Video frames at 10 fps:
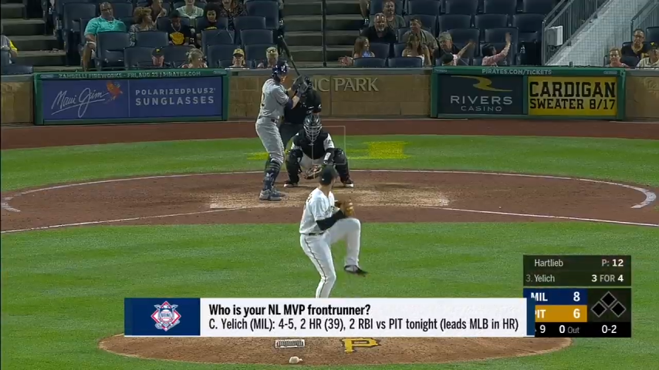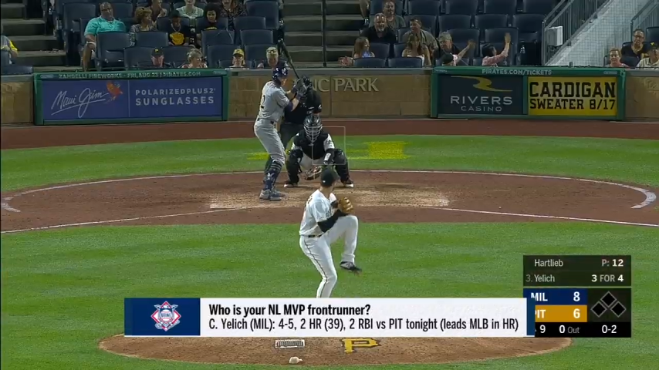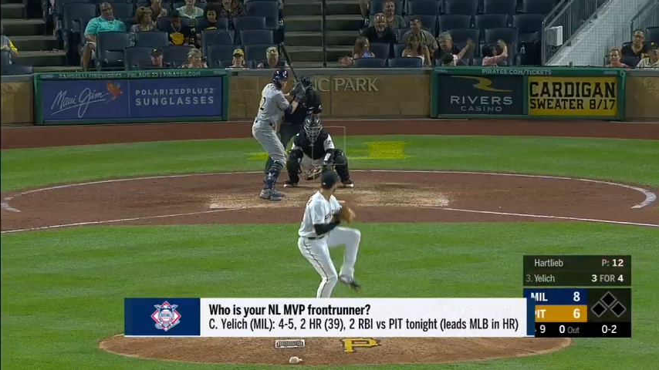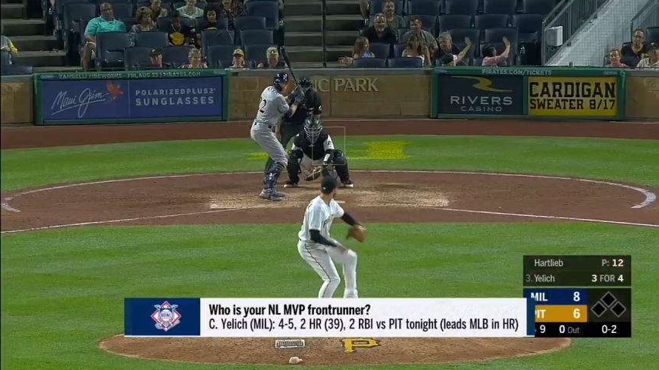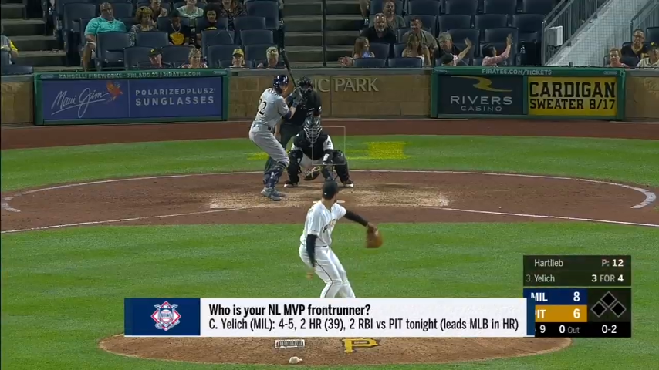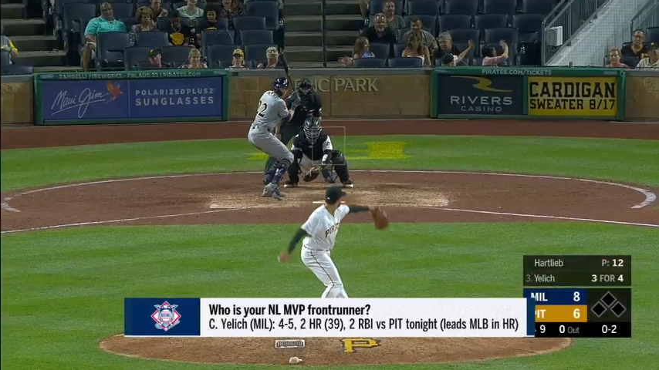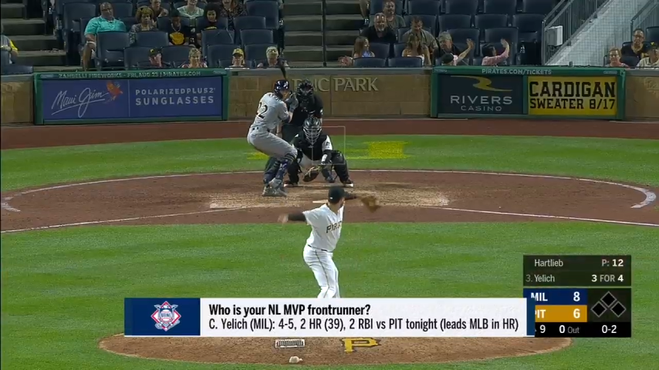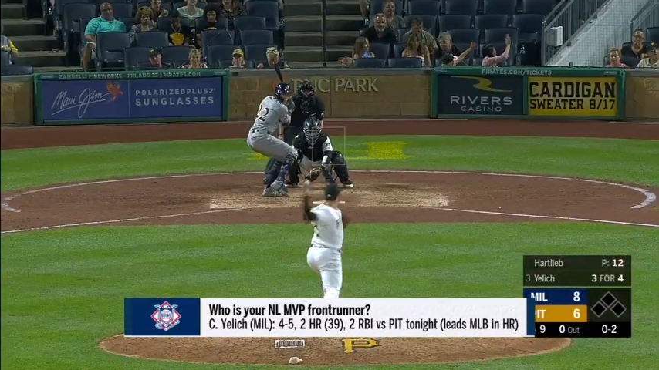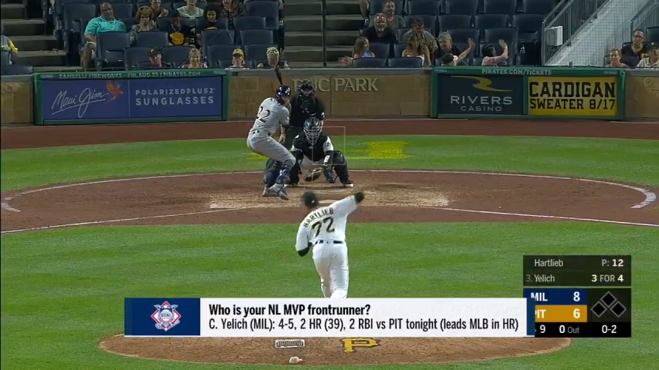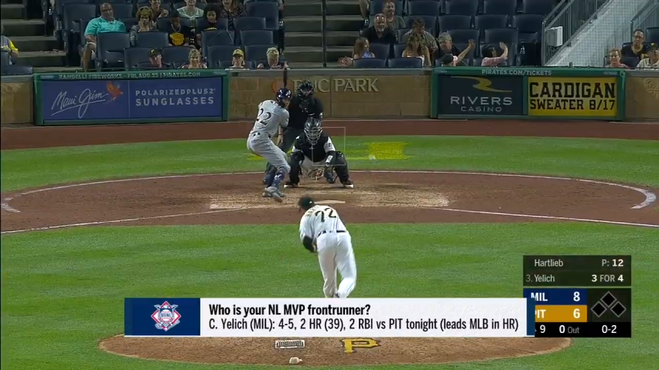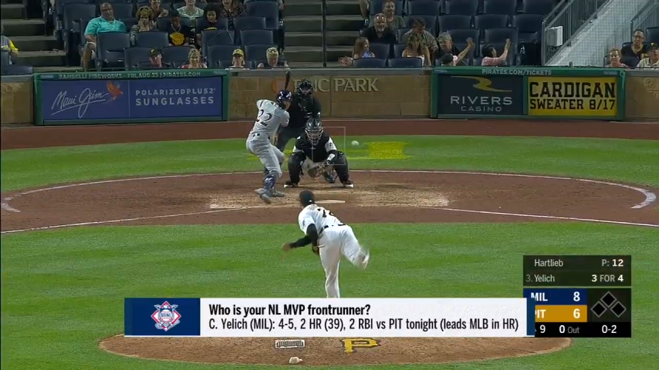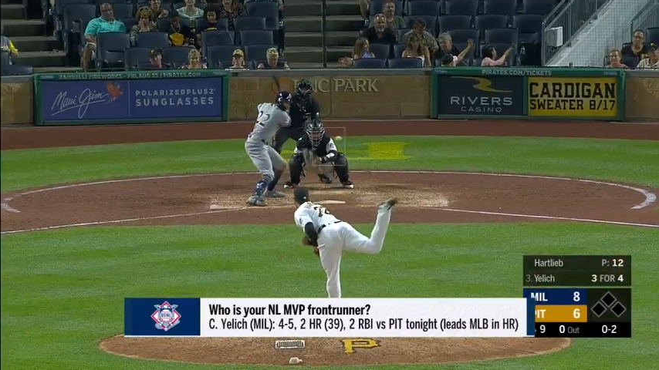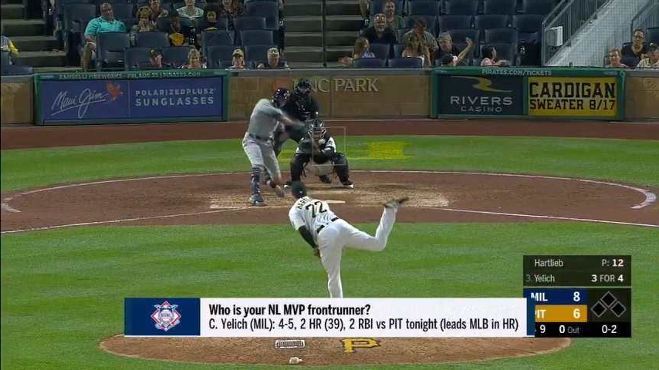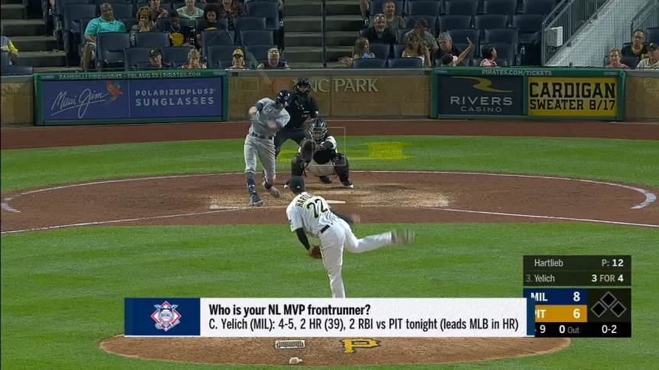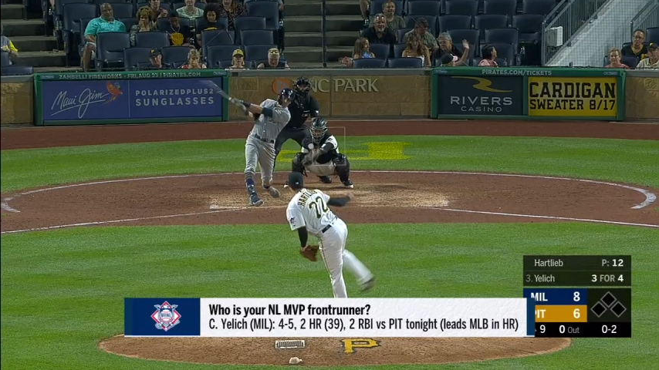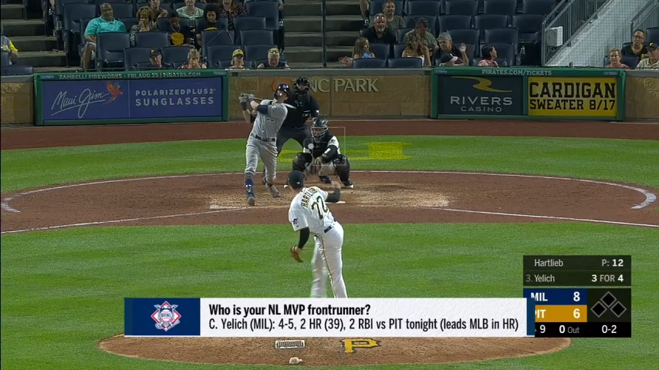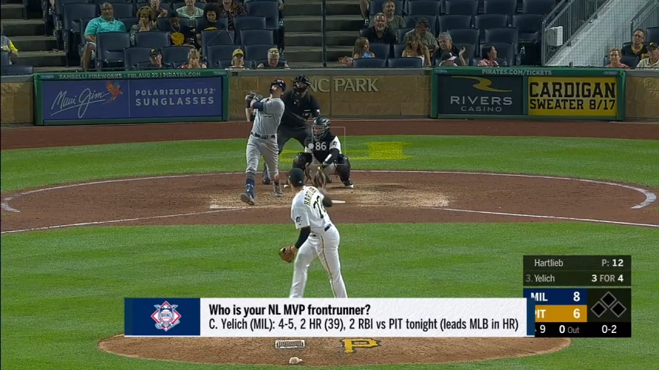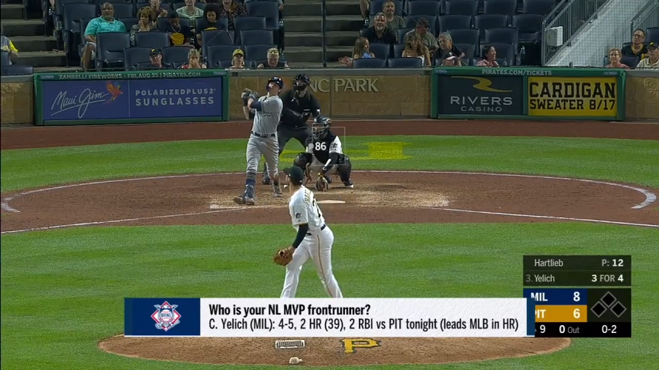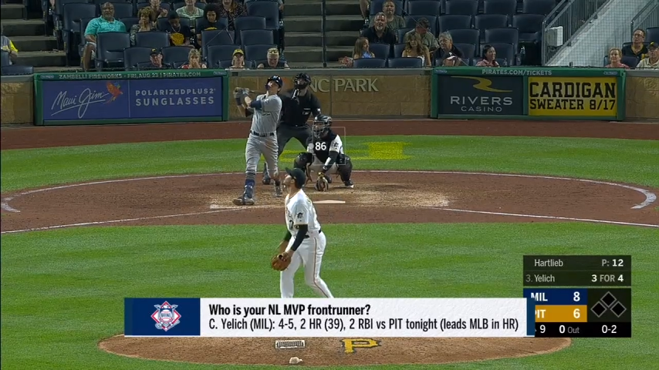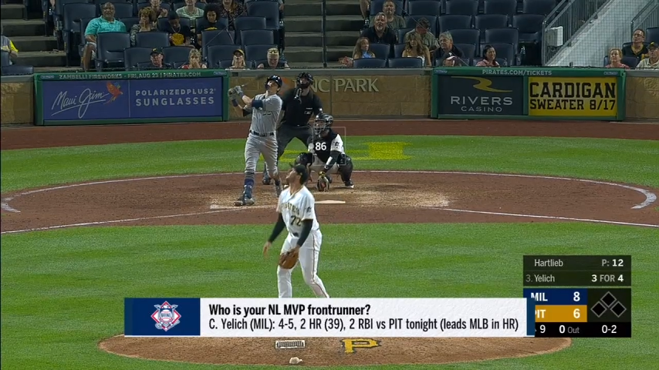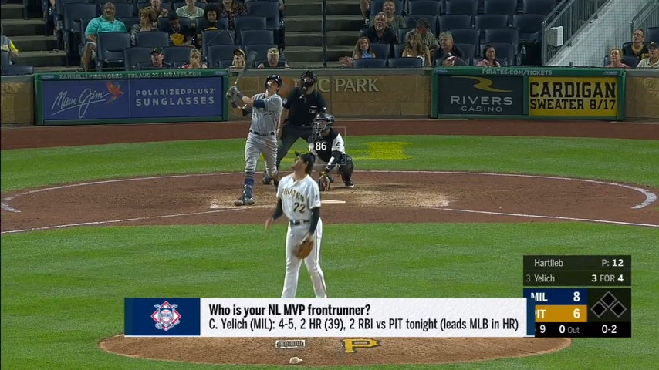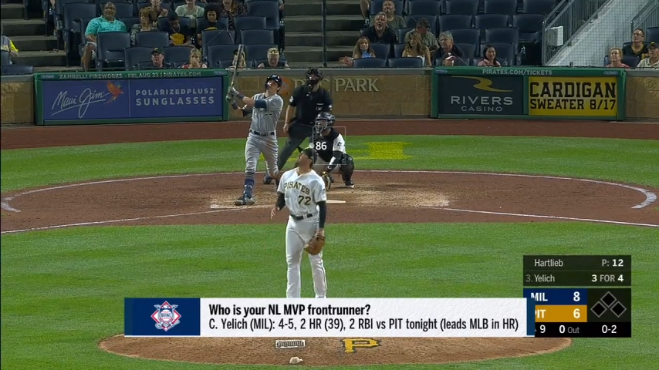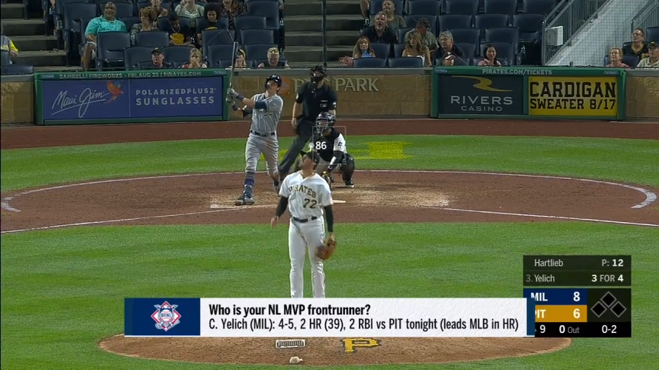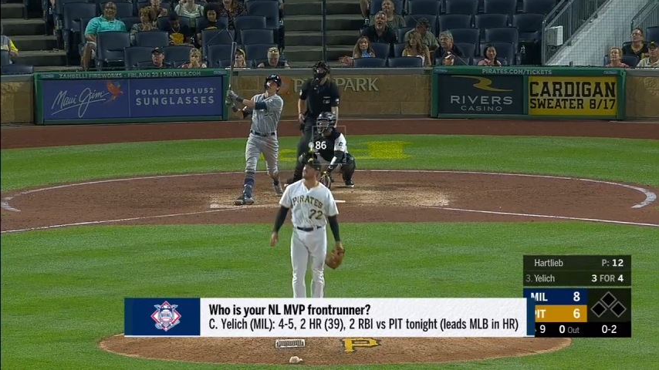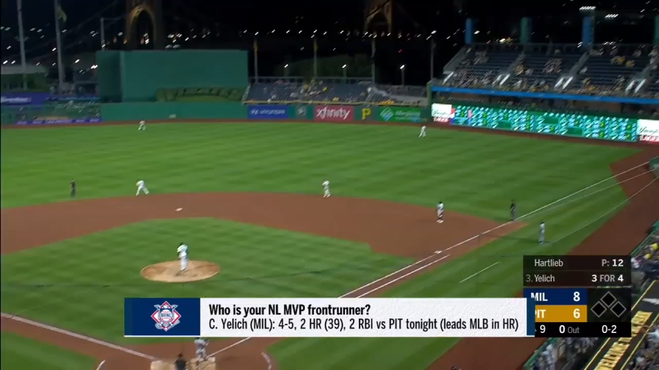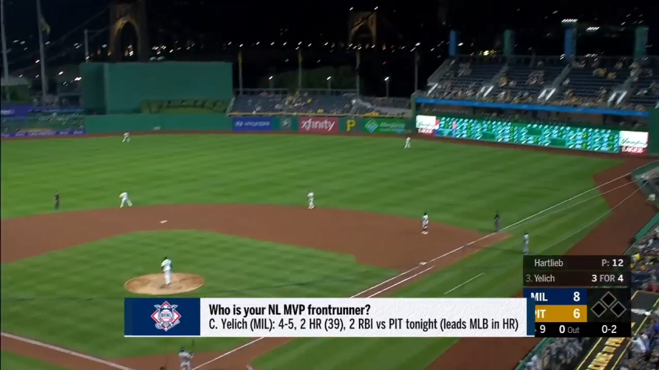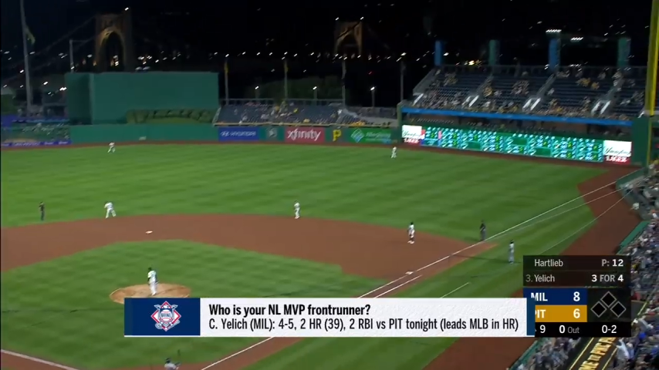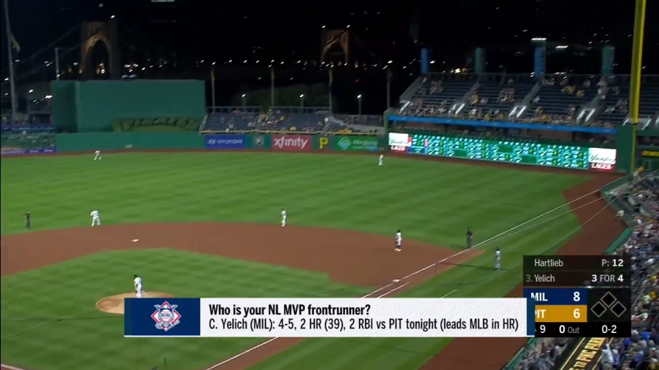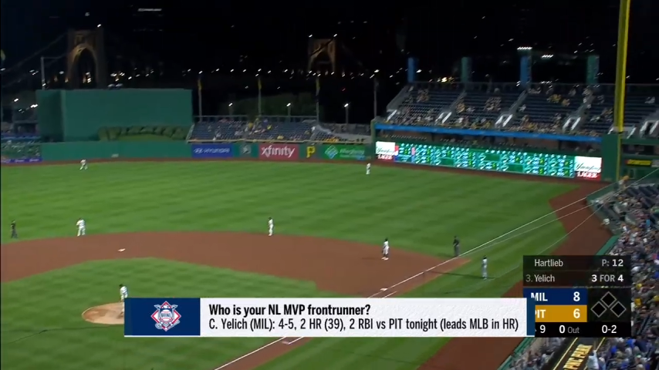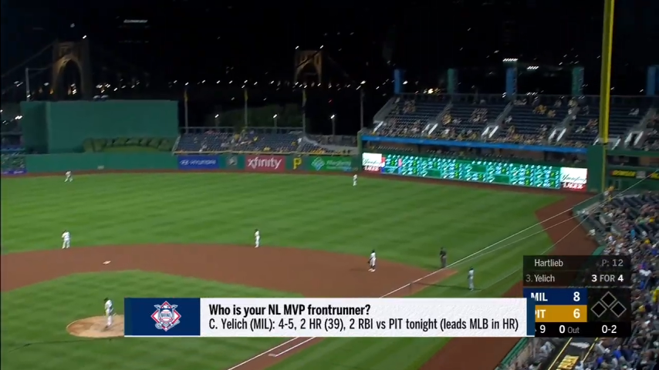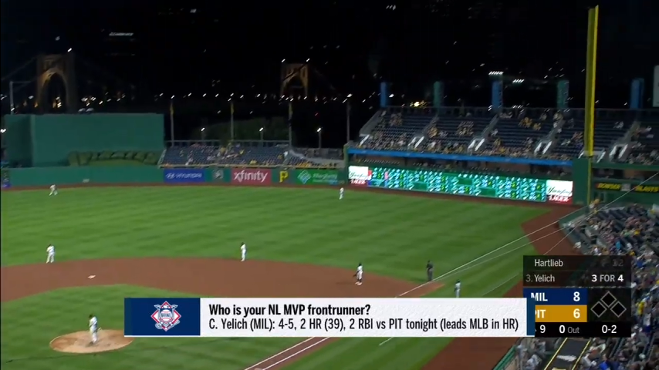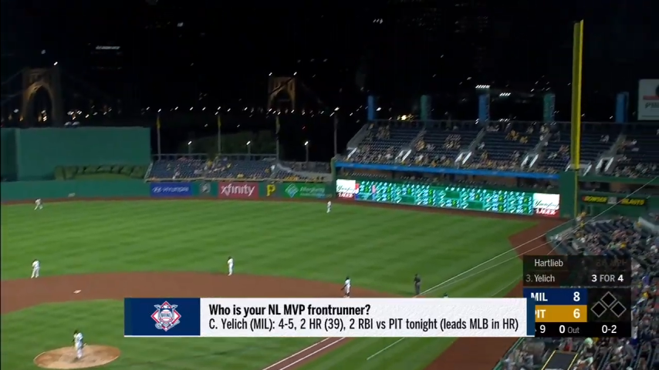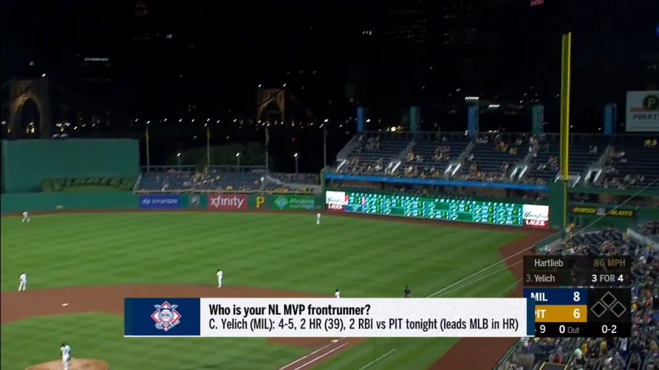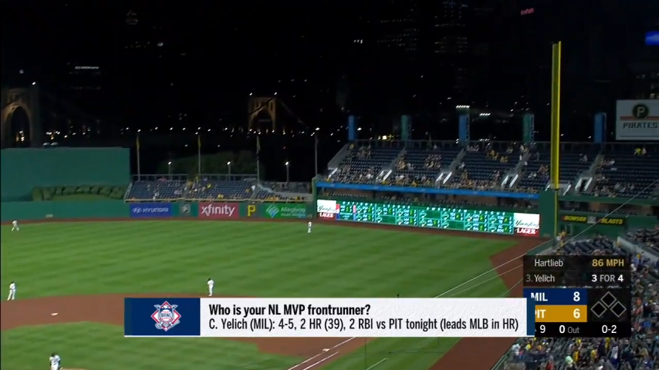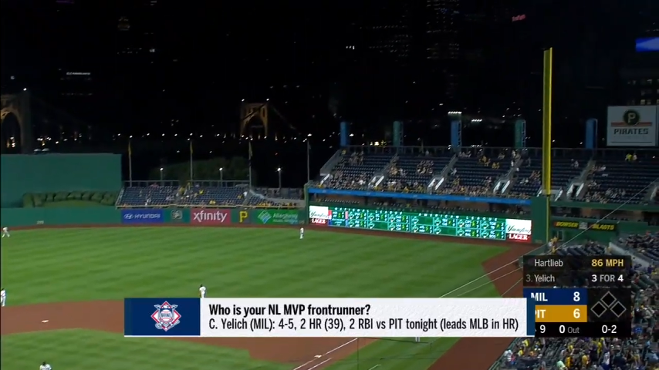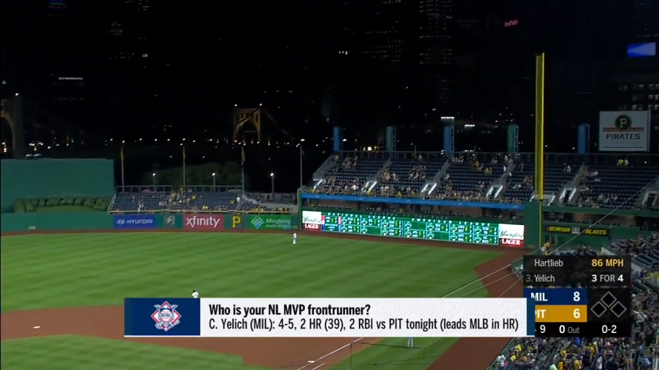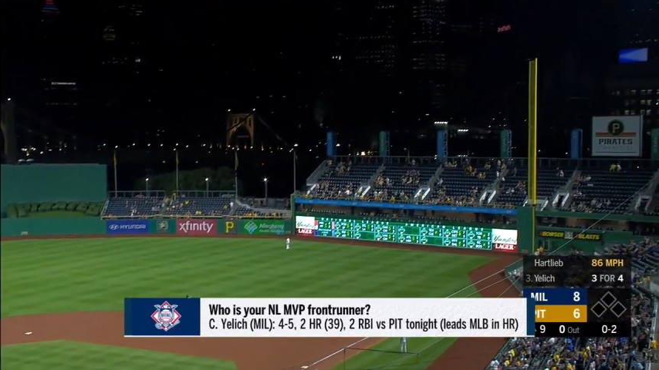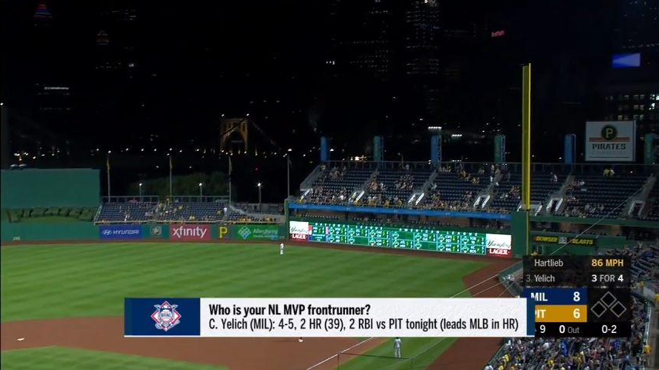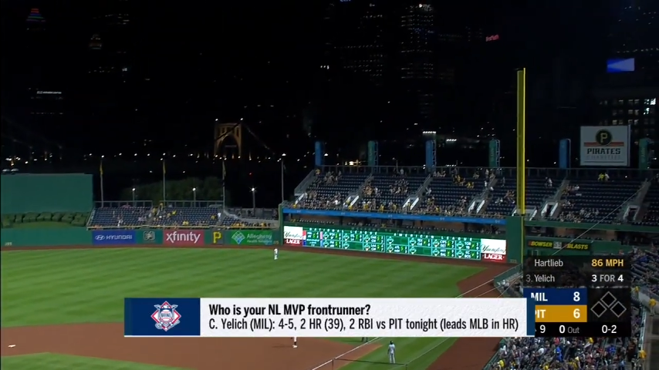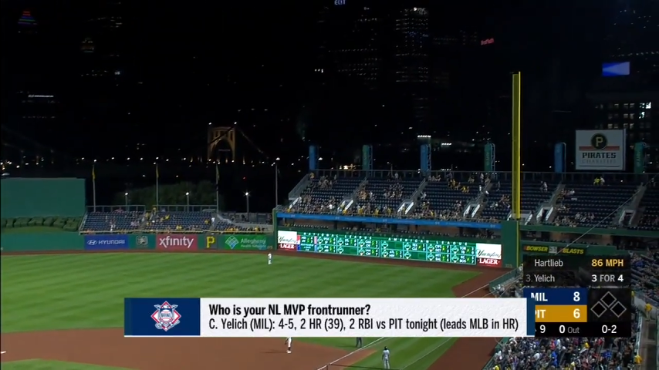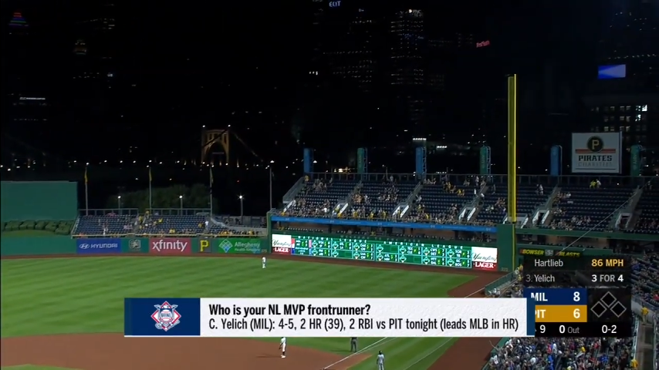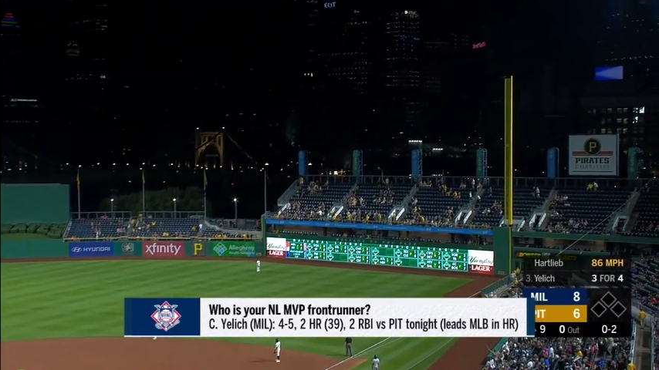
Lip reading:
Nobody's mouth can be seen.